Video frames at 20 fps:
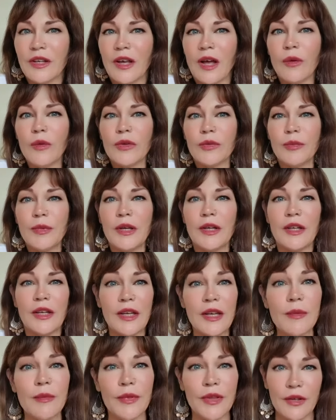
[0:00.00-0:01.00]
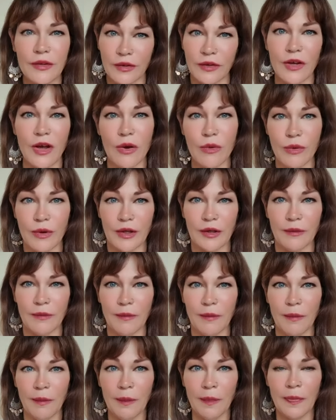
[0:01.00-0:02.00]
It helps me to keep this going,
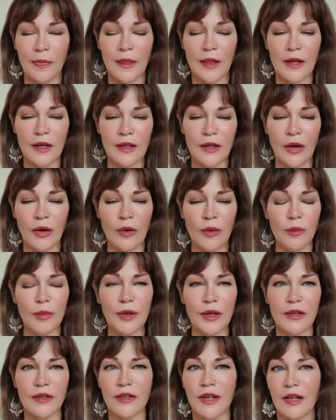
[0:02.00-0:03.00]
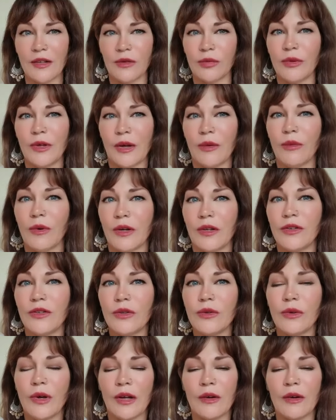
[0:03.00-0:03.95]
you know, because that's what I want to do.